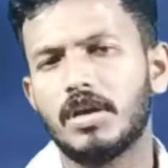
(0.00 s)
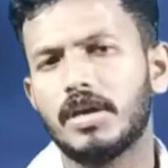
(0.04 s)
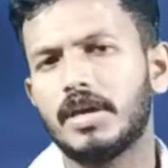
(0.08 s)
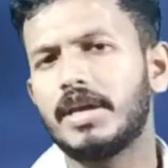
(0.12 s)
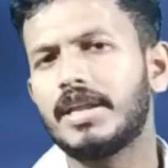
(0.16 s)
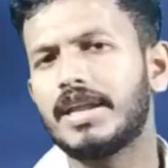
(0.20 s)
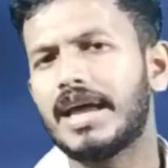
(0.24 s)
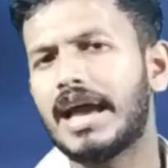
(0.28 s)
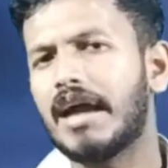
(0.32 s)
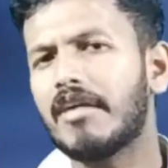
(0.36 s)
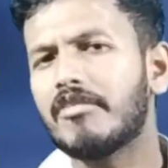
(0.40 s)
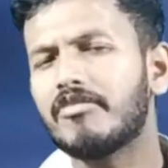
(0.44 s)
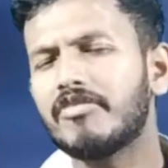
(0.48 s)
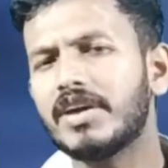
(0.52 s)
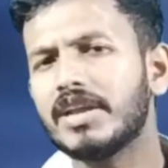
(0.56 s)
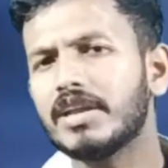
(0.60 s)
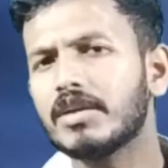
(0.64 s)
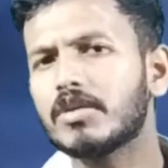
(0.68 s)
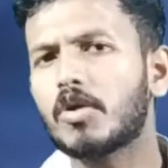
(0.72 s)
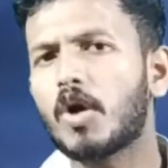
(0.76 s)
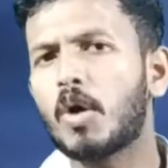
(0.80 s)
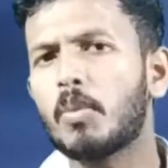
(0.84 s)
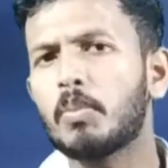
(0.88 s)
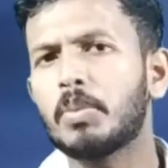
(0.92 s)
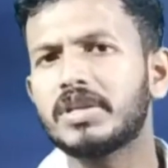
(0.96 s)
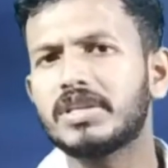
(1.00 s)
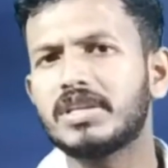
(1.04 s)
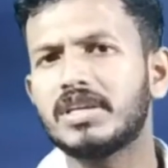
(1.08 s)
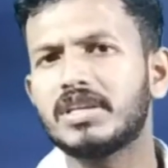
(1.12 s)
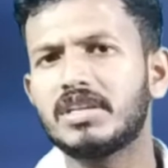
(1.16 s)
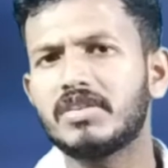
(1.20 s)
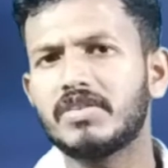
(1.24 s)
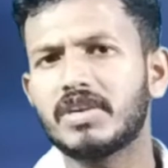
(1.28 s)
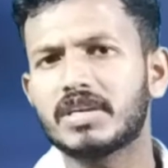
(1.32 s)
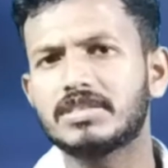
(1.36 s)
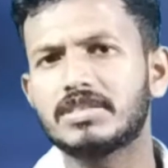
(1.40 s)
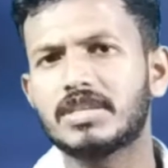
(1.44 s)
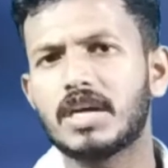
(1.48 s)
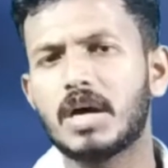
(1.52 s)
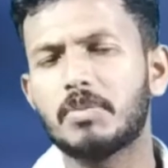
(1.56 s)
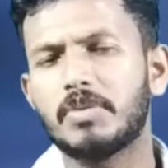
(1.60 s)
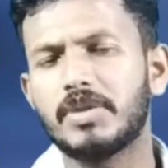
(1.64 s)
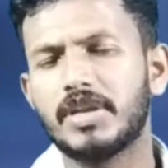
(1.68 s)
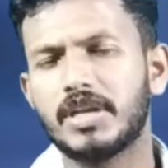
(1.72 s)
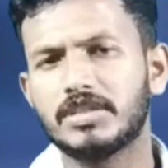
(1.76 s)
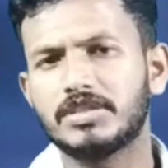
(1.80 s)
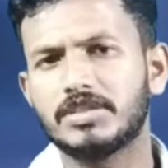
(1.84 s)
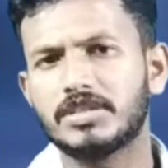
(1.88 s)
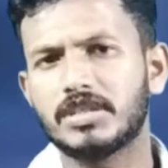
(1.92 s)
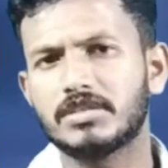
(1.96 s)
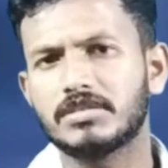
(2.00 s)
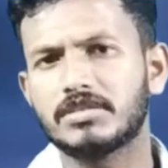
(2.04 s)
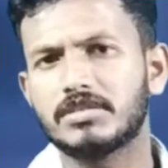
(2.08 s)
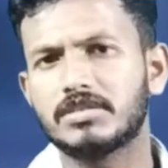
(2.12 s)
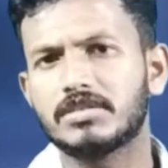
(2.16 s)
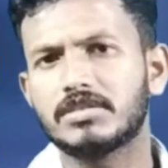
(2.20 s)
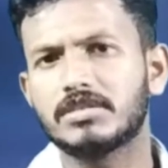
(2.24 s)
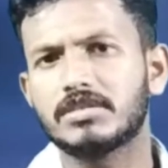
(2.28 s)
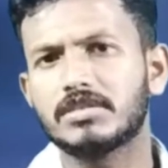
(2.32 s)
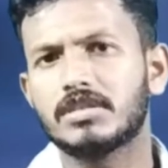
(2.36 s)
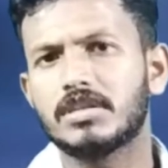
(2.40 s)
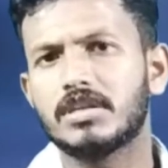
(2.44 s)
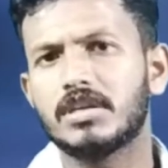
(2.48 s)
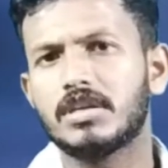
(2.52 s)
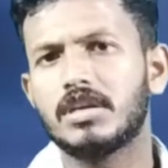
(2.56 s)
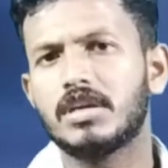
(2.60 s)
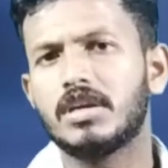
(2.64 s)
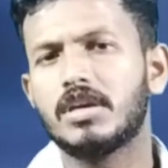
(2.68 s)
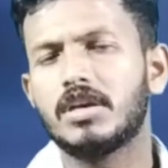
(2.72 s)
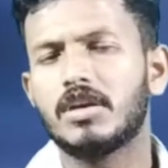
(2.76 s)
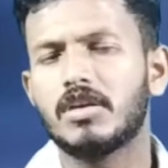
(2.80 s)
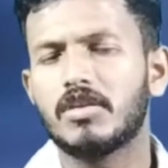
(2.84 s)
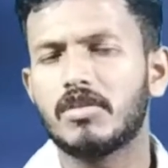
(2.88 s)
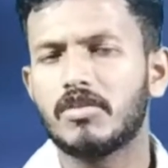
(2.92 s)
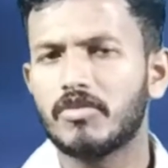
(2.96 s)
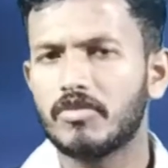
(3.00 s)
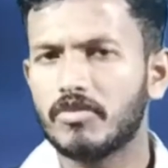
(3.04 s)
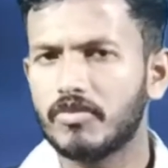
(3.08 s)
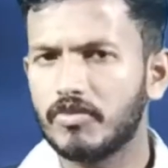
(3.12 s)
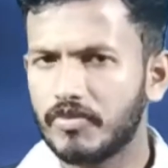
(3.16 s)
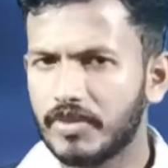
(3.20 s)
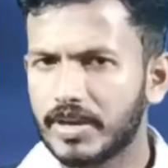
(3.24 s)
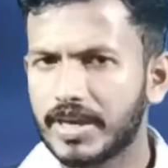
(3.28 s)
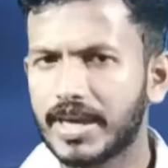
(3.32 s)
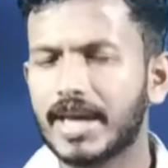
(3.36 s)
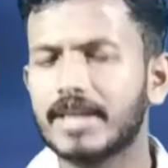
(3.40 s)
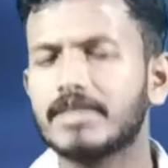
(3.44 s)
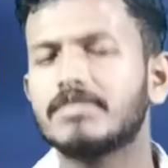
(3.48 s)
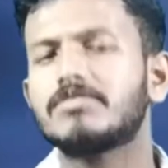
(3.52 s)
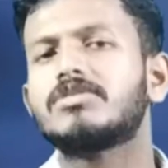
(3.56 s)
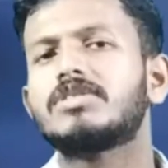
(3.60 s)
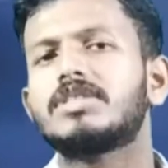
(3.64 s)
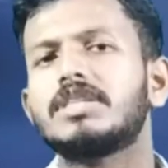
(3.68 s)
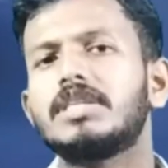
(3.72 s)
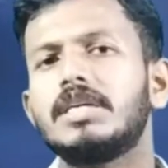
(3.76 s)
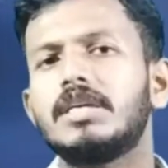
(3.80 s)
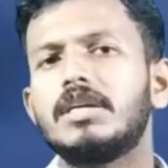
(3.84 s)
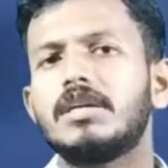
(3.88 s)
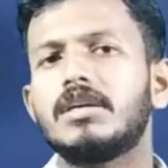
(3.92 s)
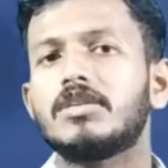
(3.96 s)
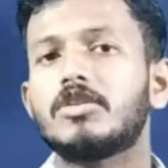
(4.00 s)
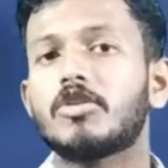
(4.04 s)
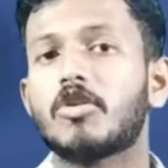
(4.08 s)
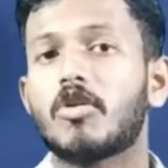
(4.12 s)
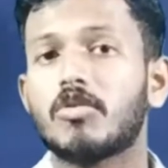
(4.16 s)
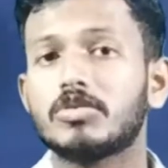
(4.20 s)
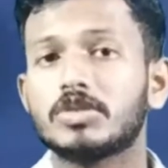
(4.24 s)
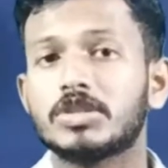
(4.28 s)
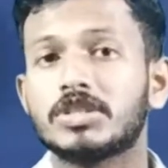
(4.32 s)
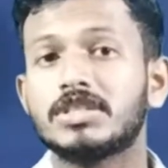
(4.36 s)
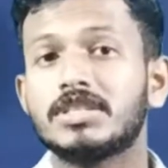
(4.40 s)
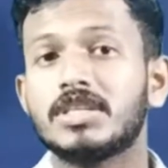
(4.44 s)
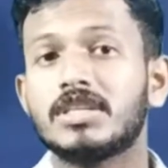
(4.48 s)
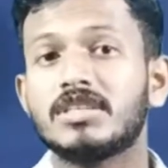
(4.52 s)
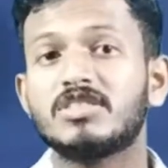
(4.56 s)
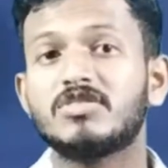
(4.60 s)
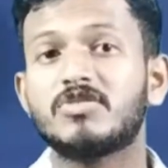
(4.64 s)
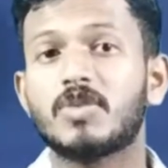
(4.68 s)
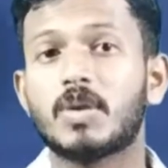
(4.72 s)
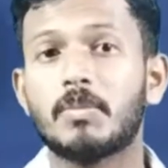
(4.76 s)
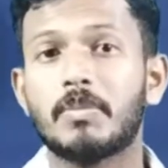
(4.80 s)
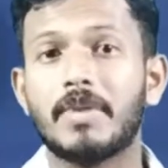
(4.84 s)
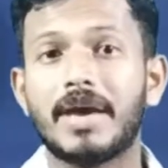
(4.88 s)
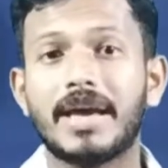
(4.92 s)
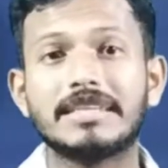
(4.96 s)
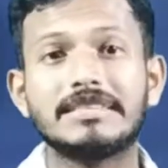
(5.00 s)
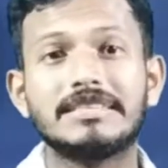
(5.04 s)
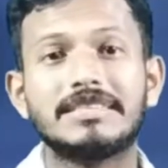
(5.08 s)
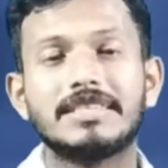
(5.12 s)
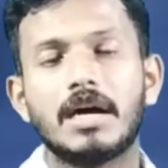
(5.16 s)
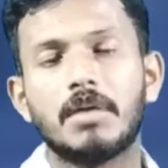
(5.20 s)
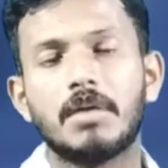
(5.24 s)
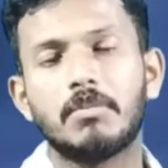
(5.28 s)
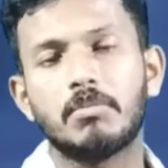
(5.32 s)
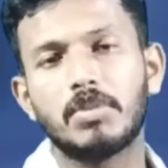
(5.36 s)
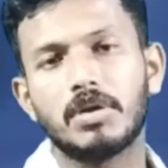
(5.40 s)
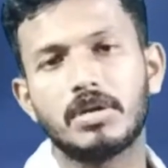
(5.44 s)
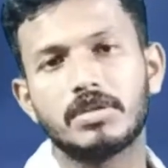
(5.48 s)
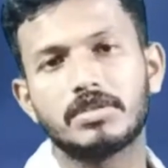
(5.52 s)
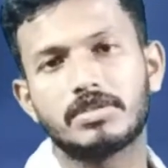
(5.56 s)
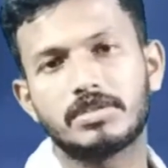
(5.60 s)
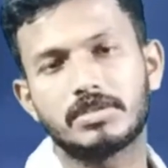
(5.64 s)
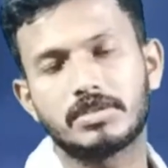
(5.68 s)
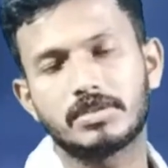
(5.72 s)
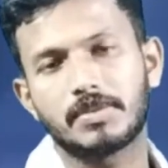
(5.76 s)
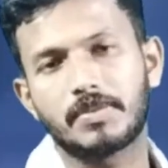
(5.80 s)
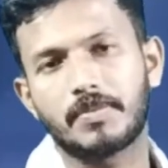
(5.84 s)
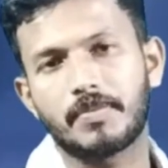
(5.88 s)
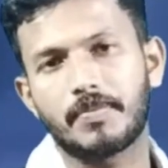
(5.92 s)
In every competitive examinations, we can see the questions from examples.